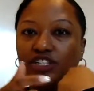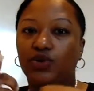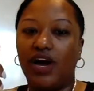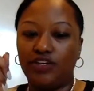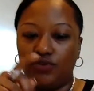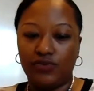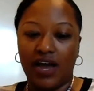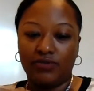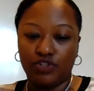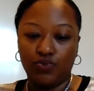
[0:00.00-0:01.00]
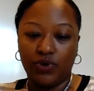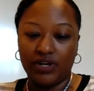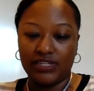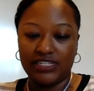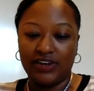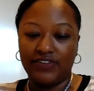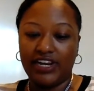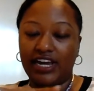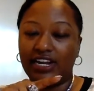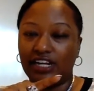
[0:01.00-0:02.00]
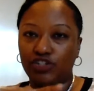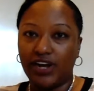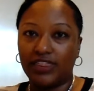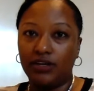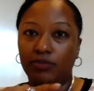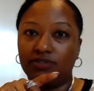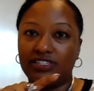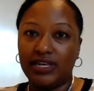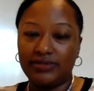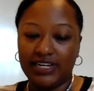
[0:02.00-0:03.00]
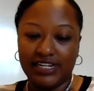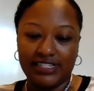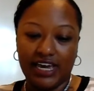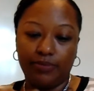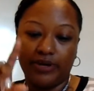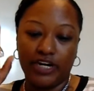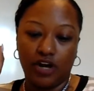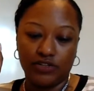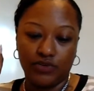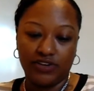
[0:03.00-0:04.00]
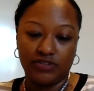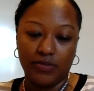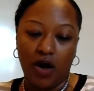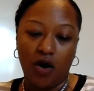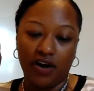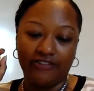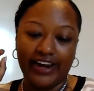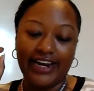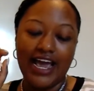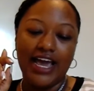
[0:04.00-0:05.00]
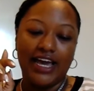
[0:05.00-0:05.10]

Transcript: So I do wear this every day, and I track the number of steps that I take, but it also gives me my heart rate.